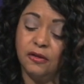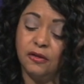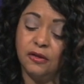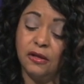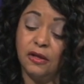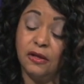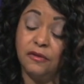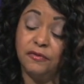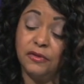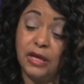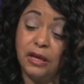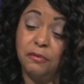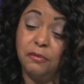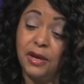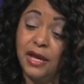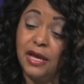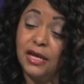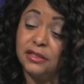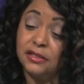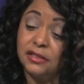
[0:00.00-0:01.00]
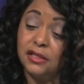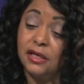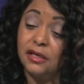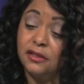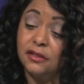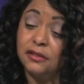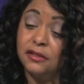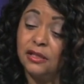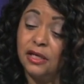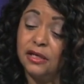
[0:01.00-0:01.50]
if they pass
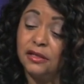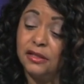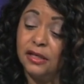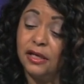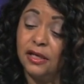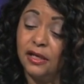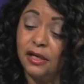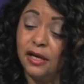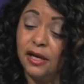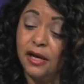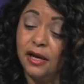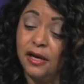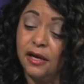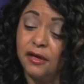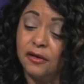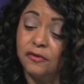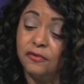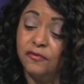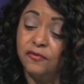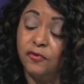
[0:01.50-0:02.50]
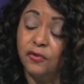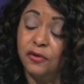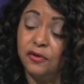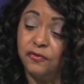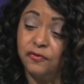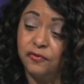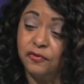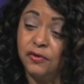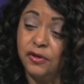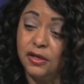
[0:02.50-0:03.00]
that deadline for the
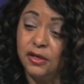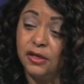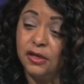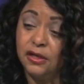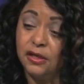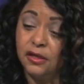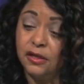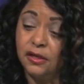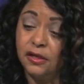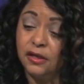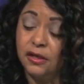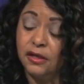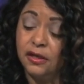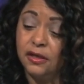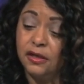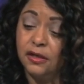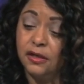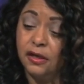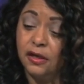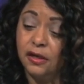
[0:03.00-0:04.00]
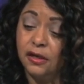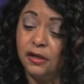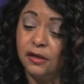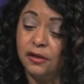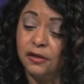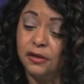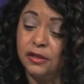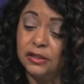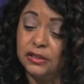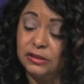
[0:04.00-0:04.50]
free
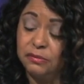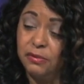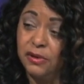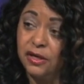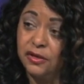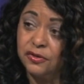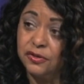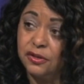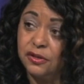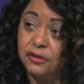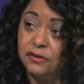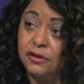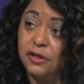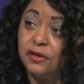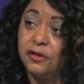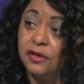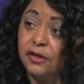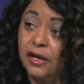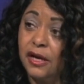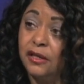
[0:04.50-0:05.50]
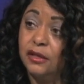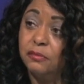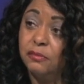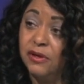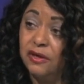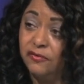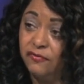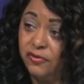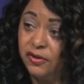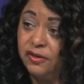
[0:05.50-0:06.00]
inspection, they're going to have to
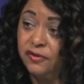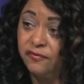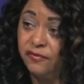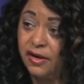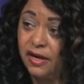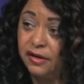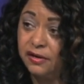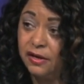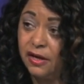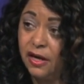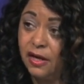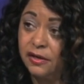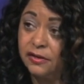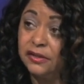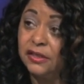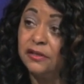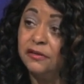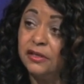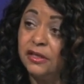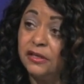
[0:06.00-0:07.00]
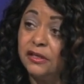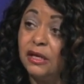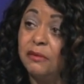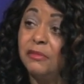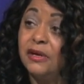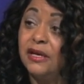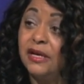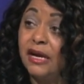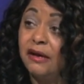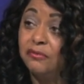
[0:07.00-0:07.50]
pay $55, and then they
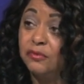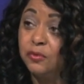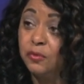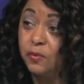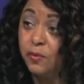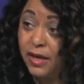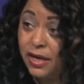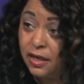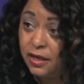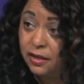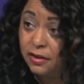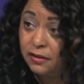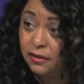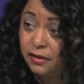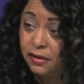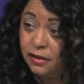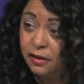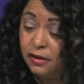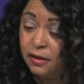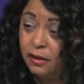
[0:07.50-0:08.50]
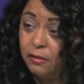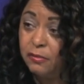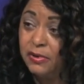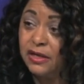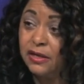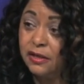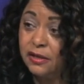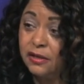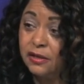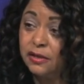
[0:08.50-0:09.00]
may have to wait
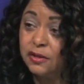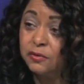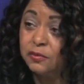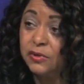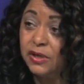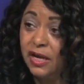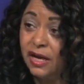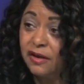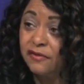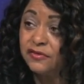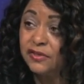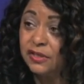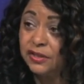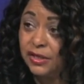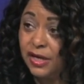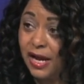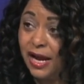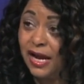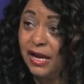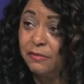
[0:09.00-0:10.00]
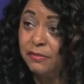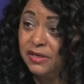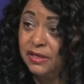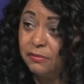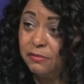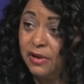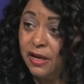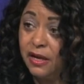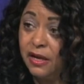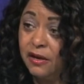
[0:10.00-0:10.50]
because we have such a high
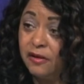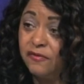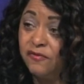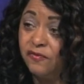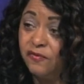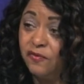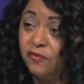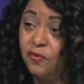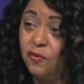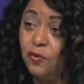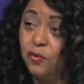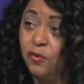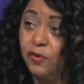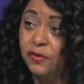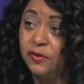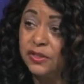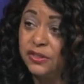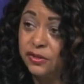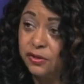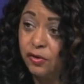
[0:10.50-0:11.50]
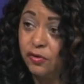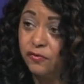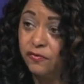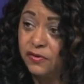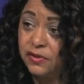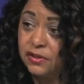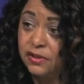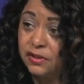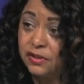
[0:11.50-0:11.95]
demand for the service.